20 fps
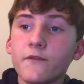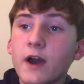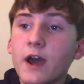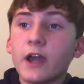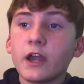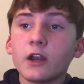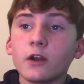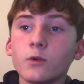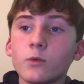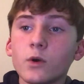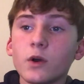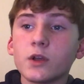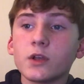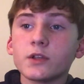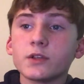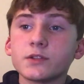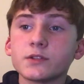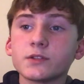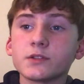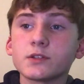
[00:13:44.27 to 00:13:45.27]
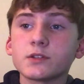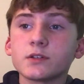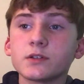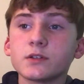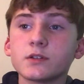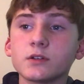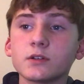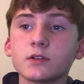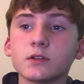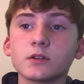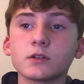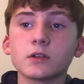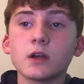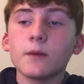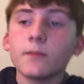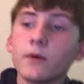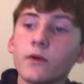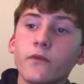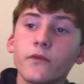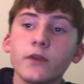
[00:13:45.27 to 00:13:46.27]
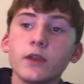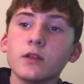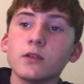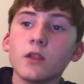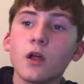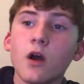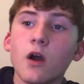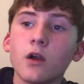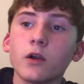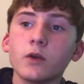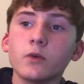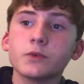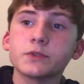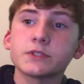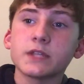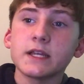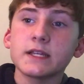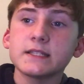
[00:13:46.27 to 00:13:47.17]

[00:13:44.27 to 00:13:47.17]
the fire was a couple feet long.